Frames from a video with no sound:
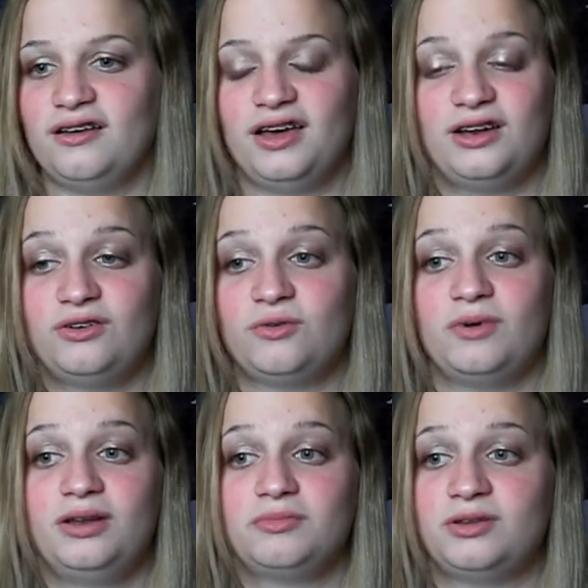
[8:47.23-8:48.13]
I don't know
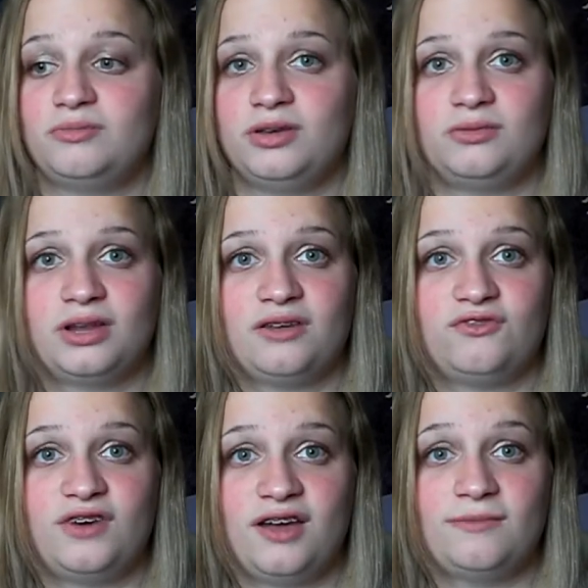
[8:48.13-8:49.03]
when I'm going to be able to get
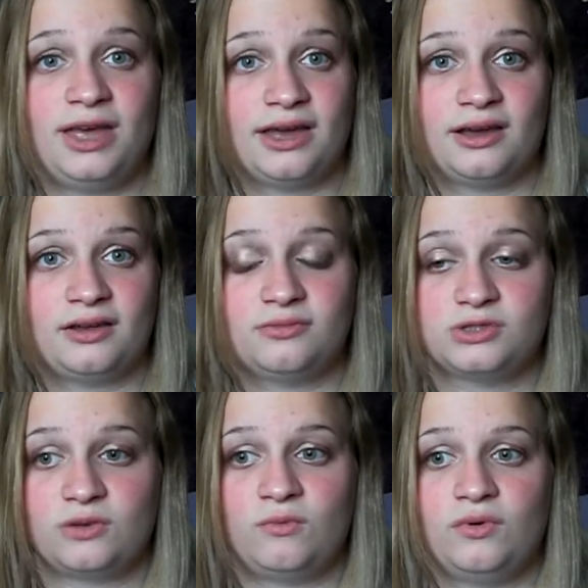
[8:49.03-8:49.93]
five MAC
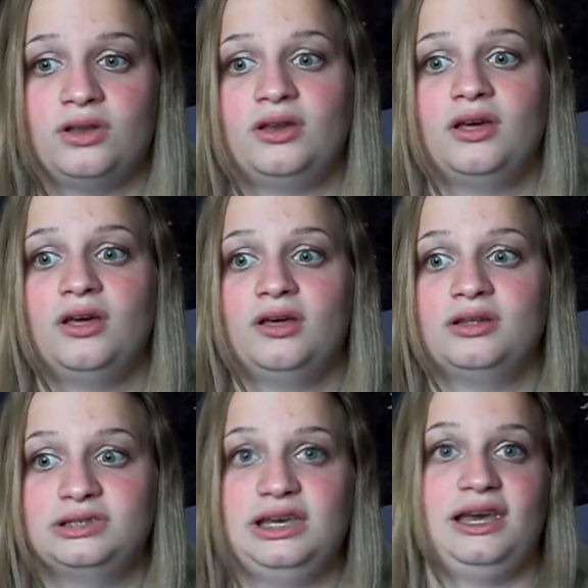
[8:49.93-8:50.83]
items in one
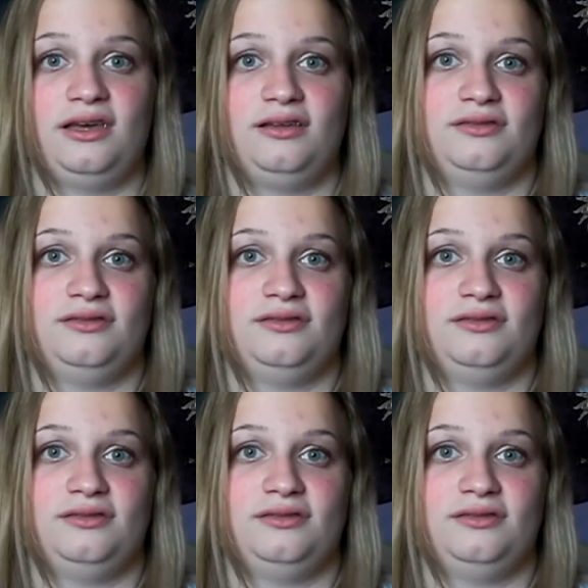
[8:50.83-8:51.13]
day.